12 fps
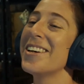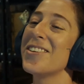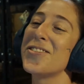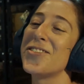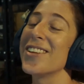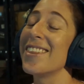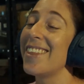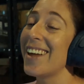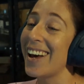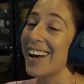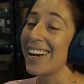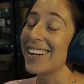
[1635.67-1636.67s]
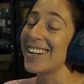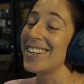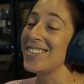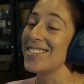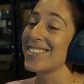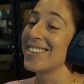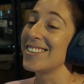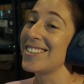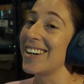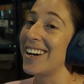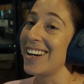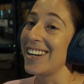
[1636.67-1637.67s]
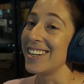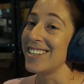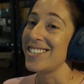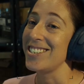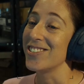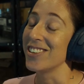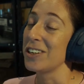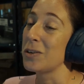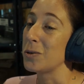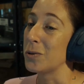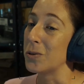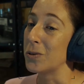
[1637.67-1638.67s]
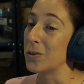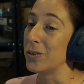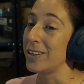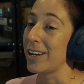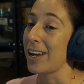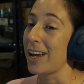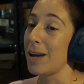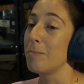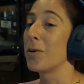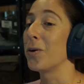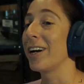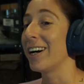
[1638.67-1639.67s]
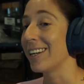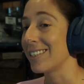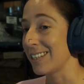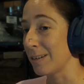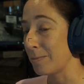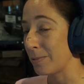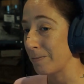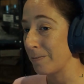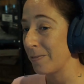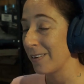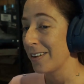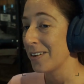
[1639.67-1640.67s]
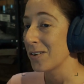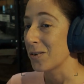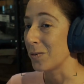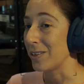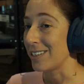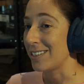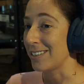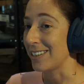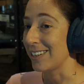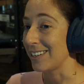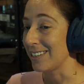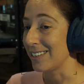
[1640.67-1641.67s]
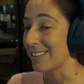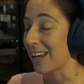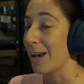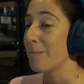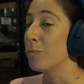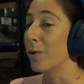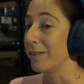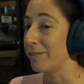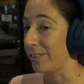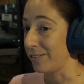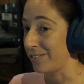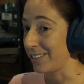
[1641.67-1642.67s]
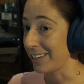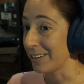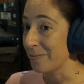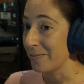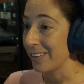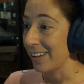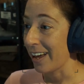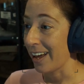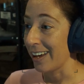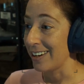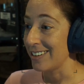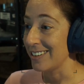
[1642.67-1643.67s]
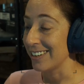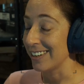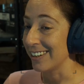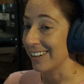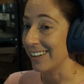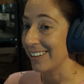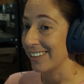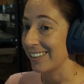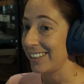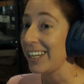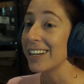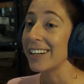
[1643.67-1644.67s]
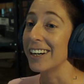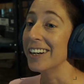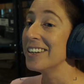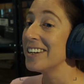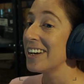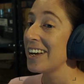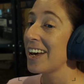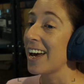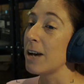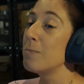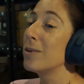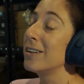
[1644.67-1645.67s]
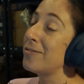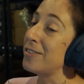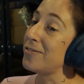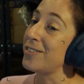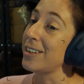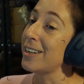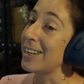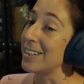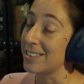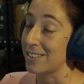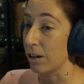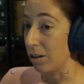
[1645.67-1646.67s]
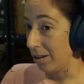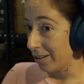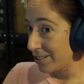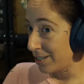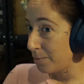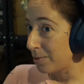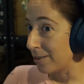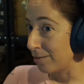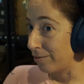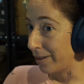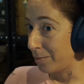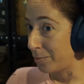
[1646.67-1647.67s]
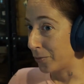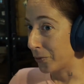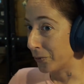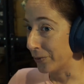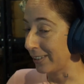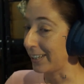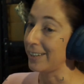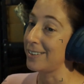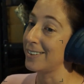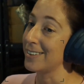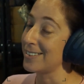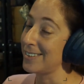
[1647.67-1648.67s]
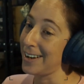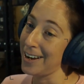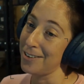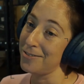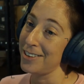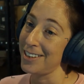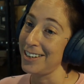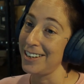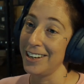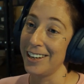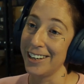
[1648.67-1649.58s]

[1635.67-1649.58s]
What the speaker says: for that, I use a Thai energy drink called M150, which is M150. And M150, it's a lot cheaper than Red Bull. It doesn't have the